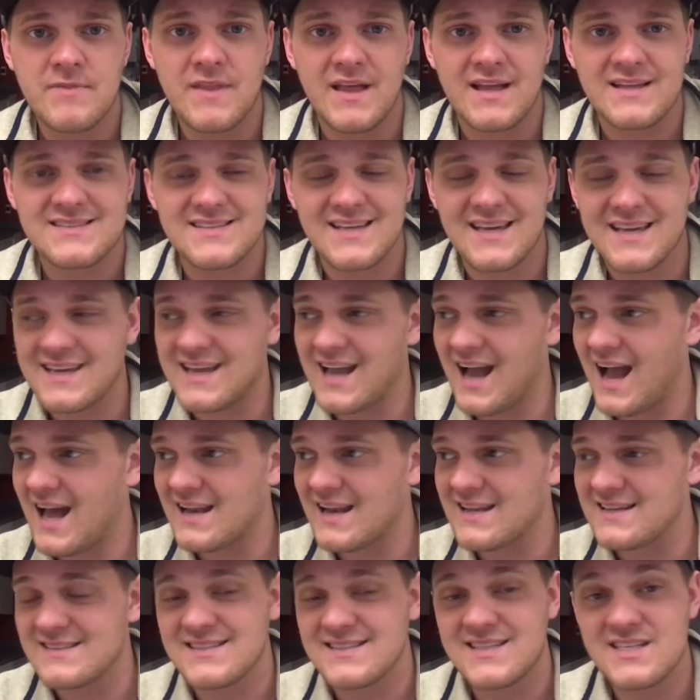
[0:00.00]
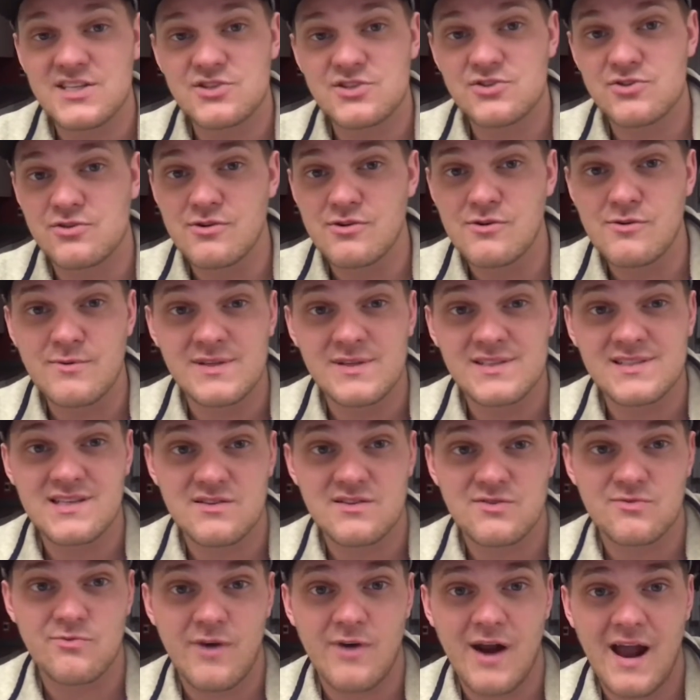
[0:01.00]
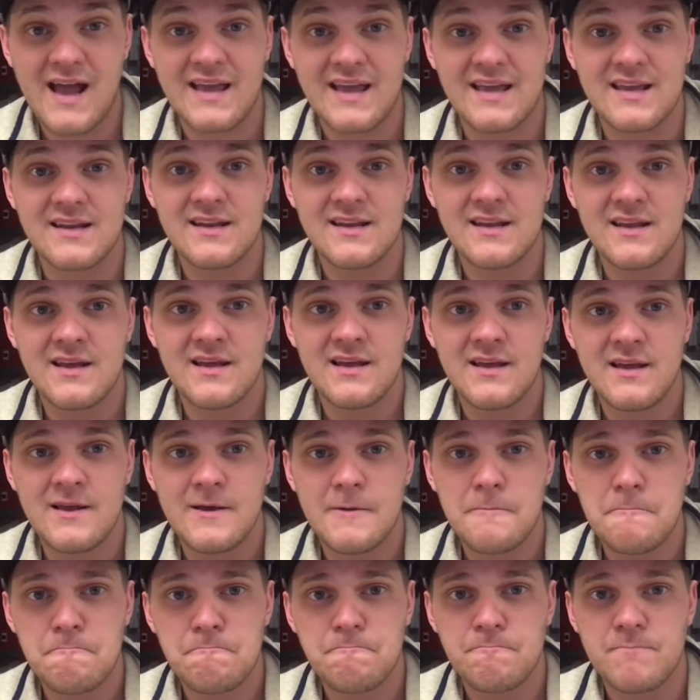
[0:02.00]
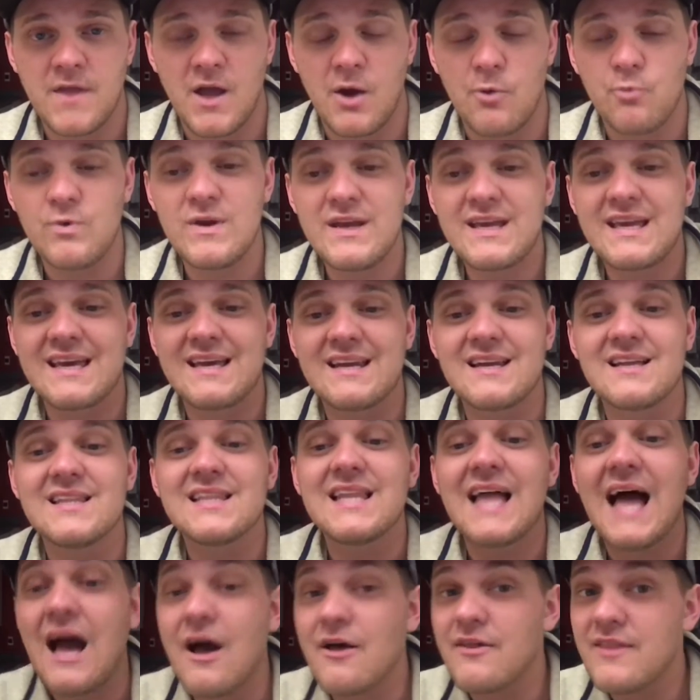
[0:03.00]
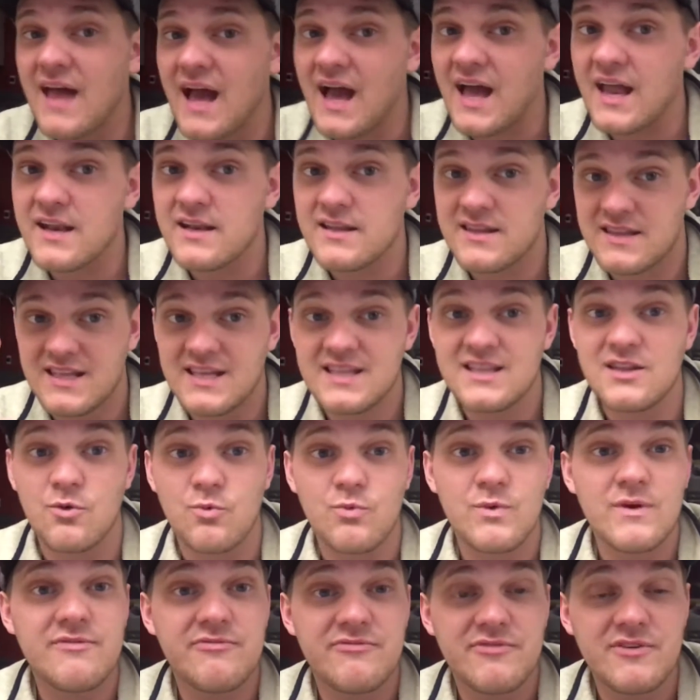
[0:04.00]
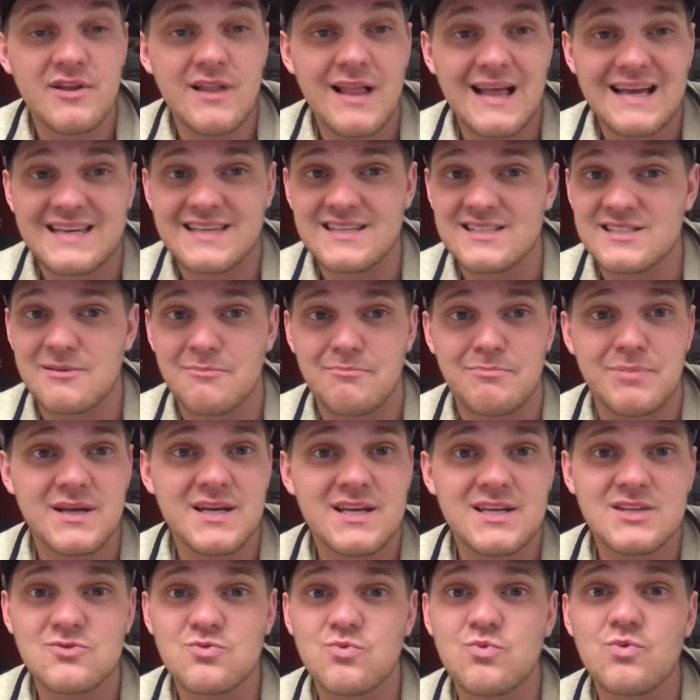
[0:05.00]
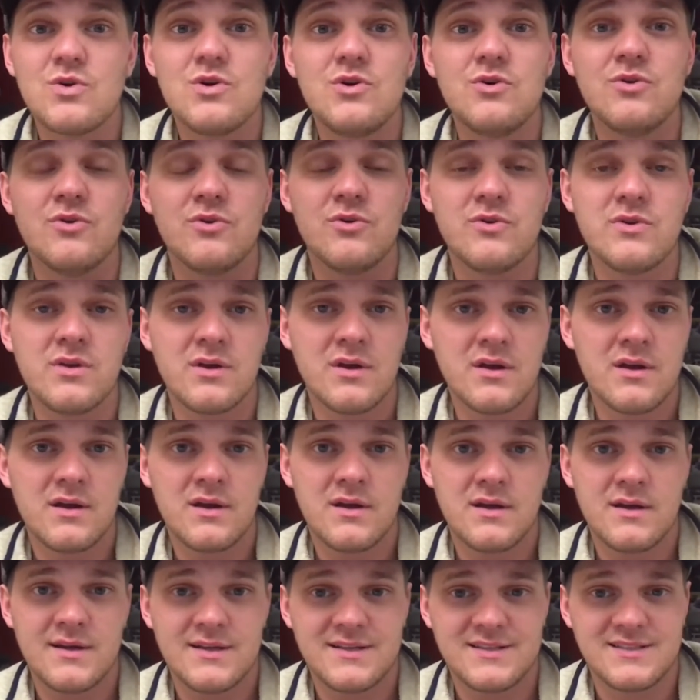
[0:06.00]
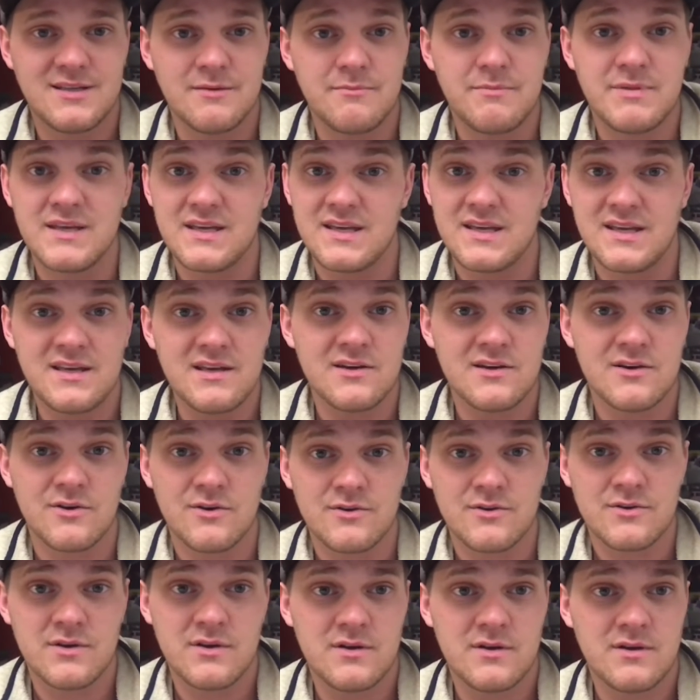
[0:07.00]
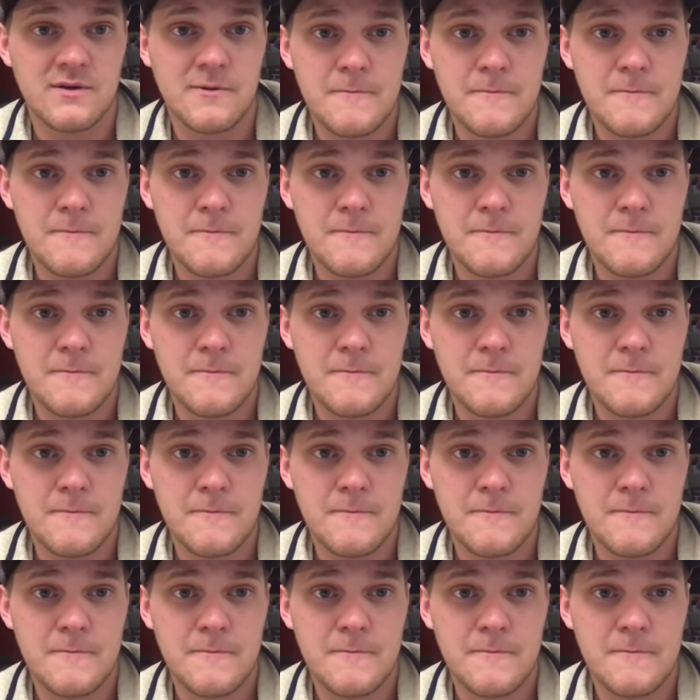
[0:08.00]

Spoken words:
and say, God, is this true? Is this right? And we can allow that thing that we feel like is the biggest wound to be healed.